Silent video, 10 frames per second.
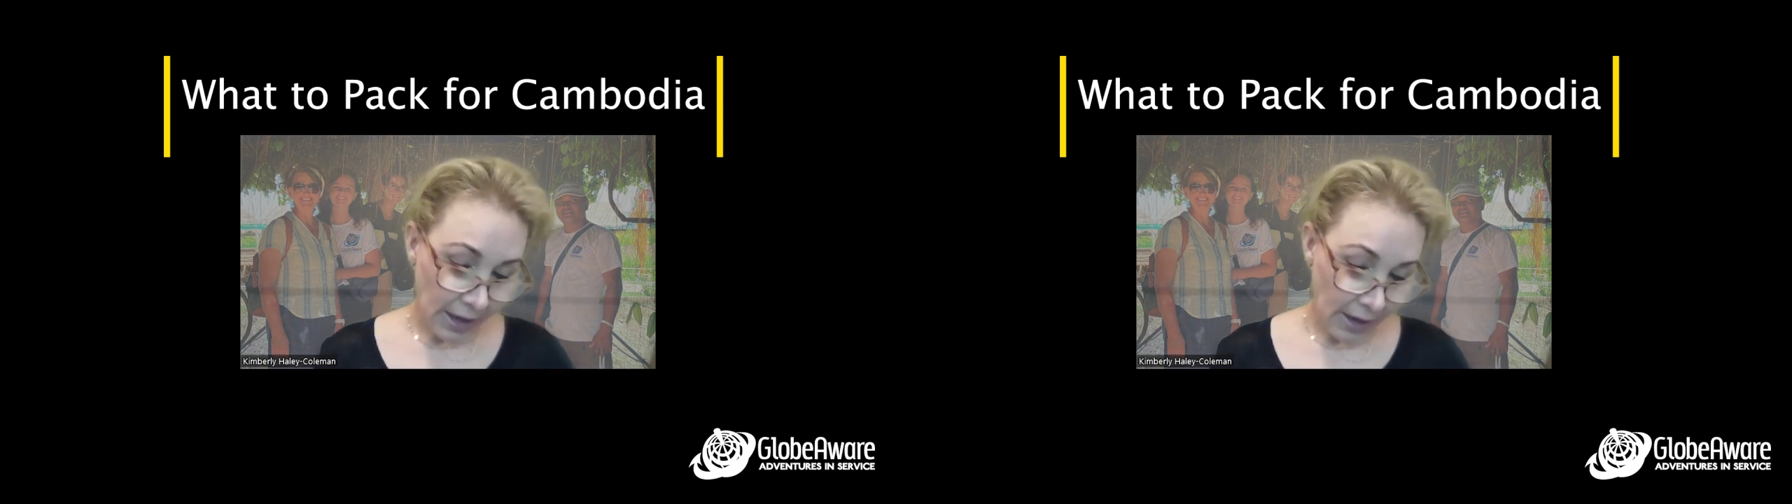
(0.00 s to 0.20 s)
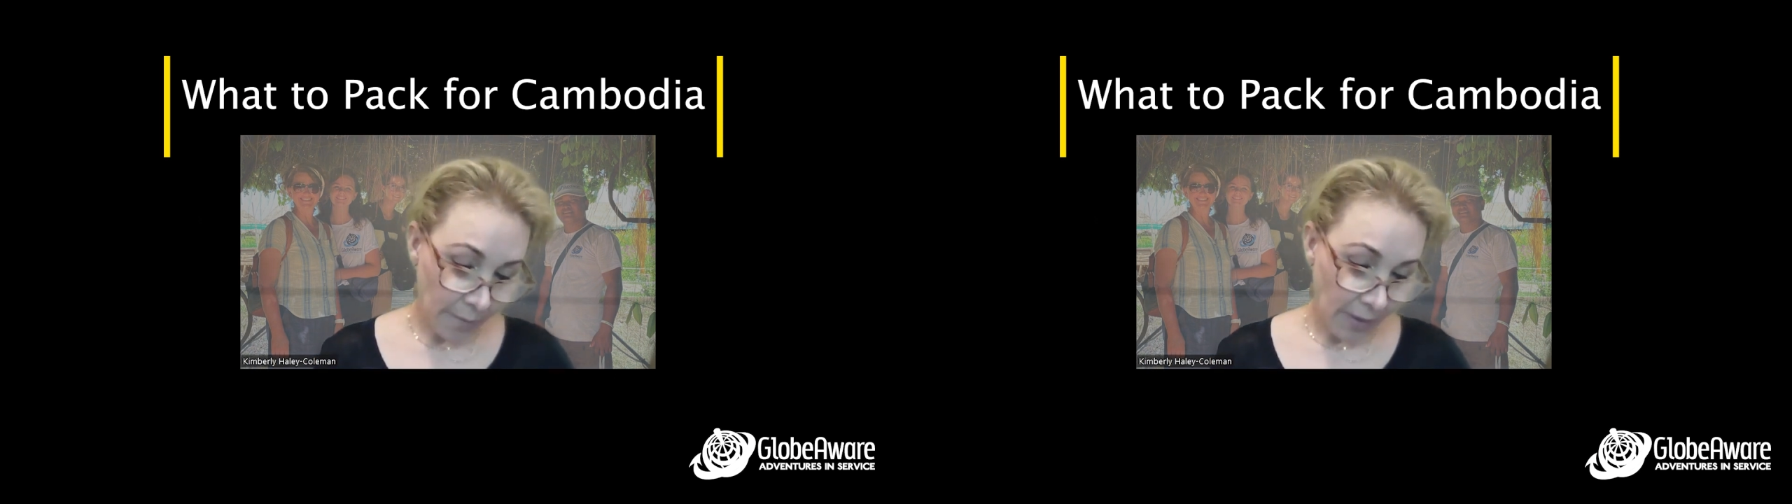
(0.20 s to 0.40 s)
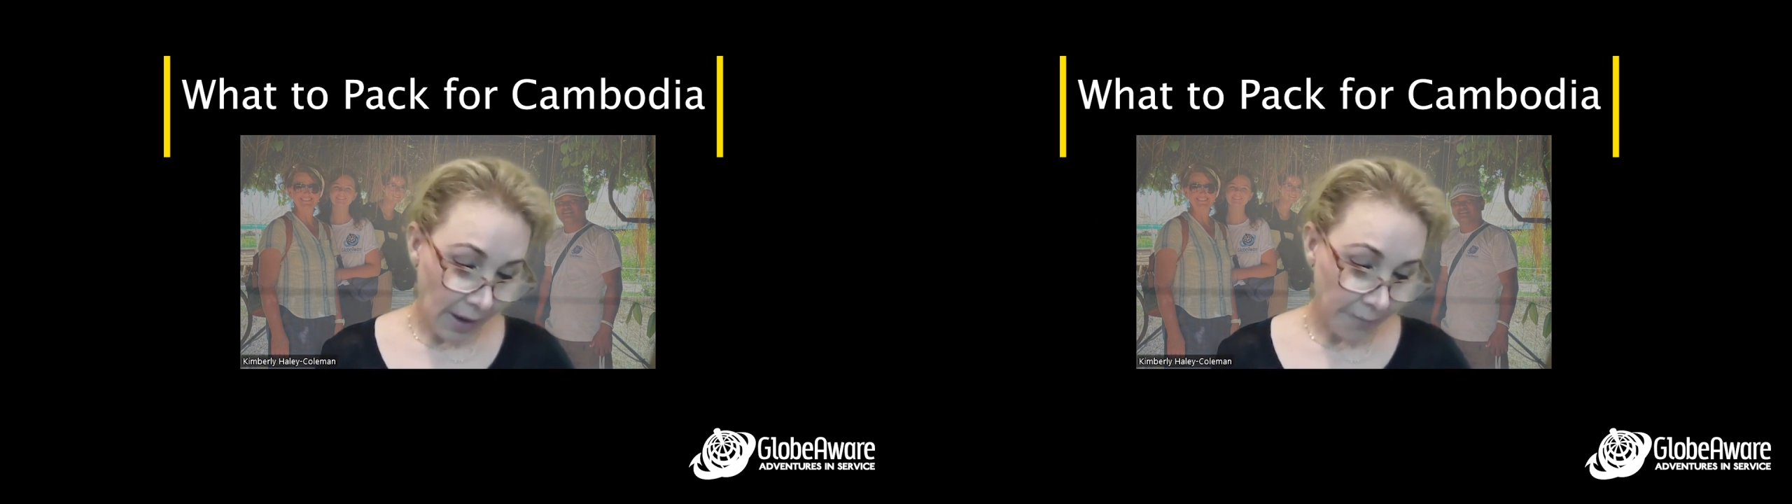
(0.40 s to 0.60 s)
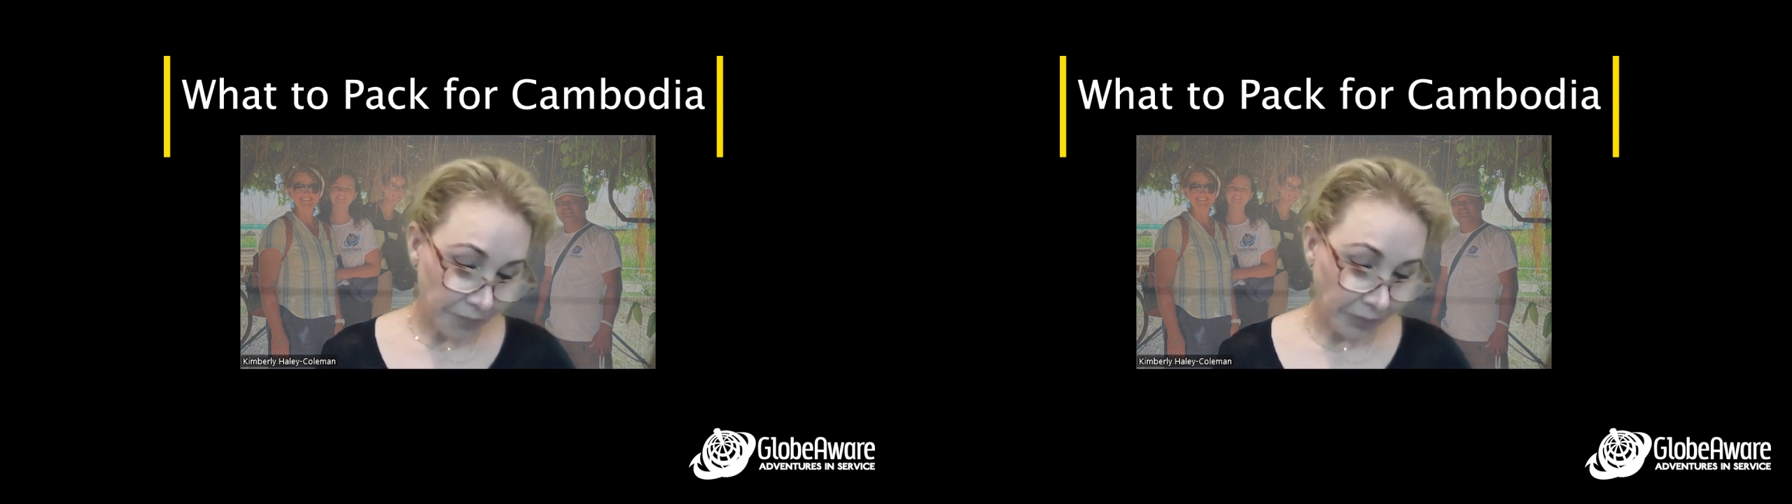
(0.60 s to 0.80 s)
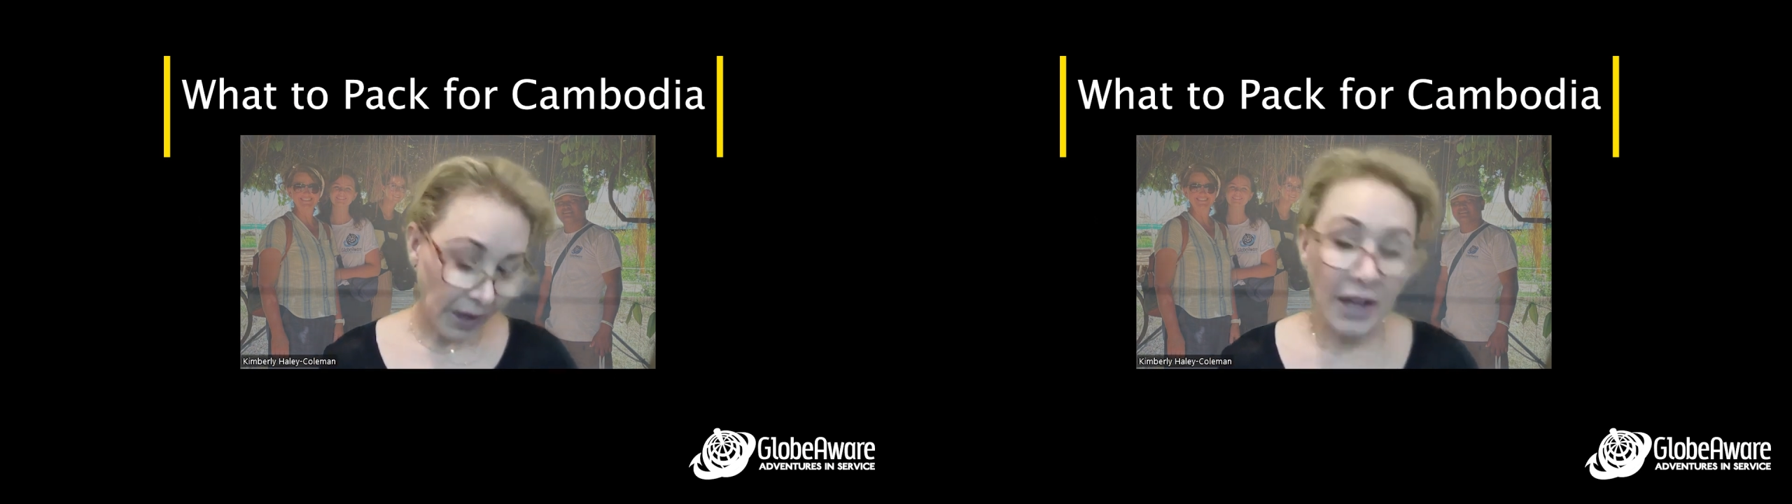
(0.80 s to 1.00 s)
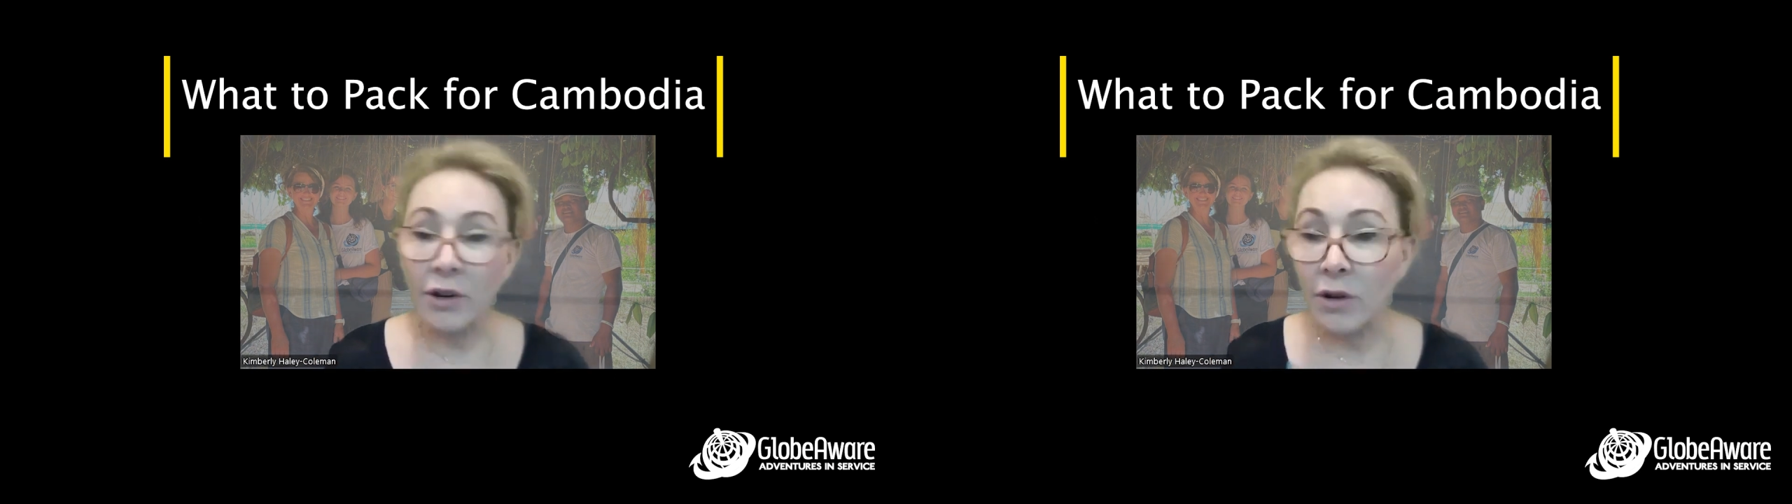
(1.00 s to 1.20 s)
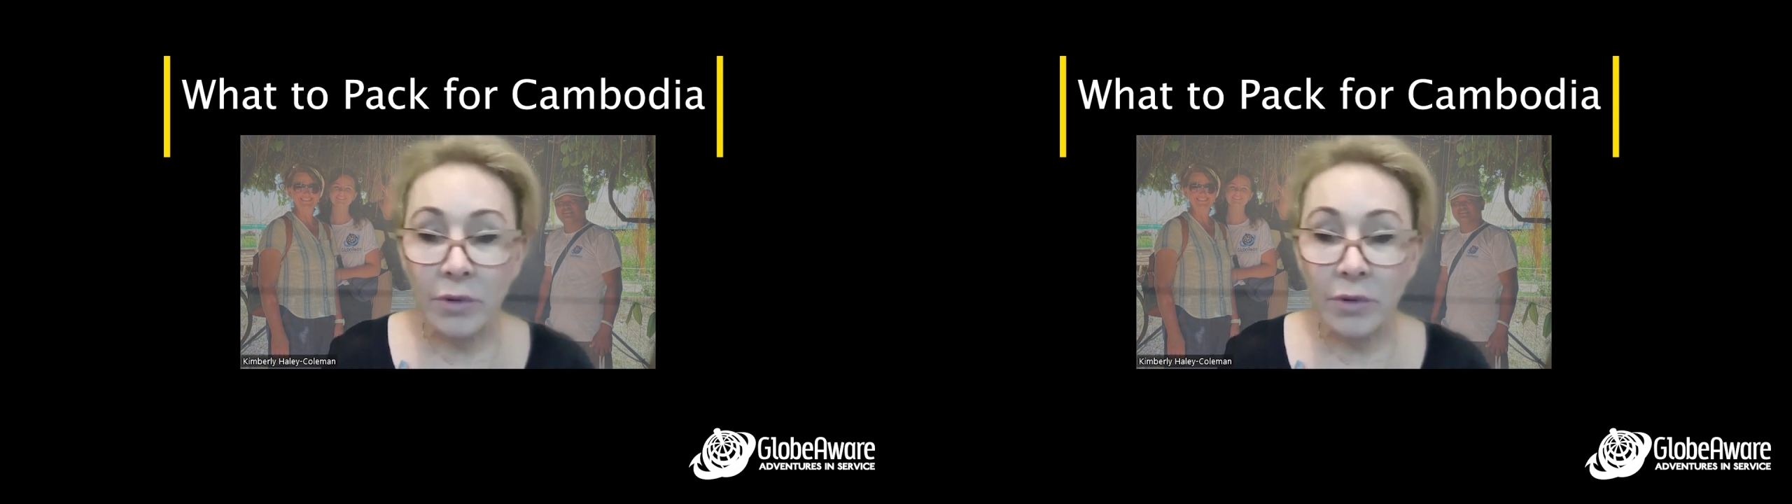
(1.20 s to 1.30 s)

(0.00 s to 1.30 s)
I don't